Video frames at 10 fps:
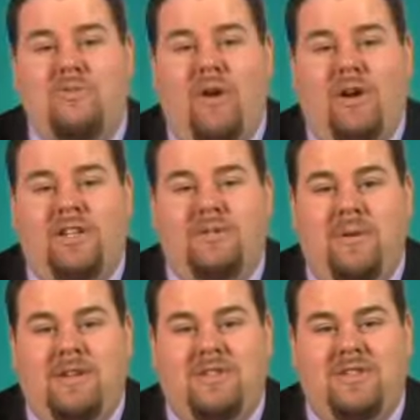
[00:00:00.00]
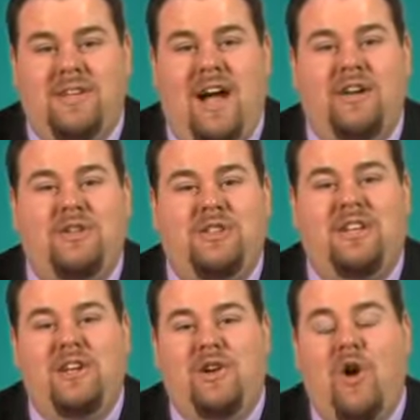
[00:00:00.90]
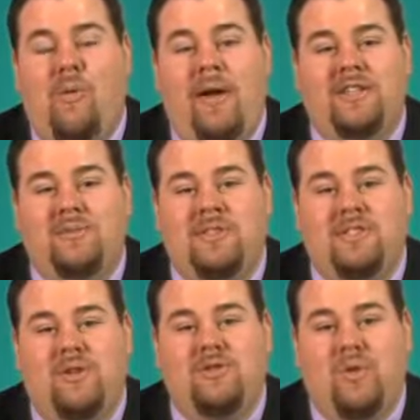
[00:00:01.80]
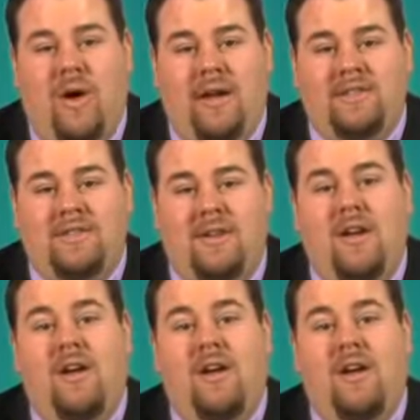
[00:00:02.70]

your marketing specialist, I understand that your home has to be sold twice.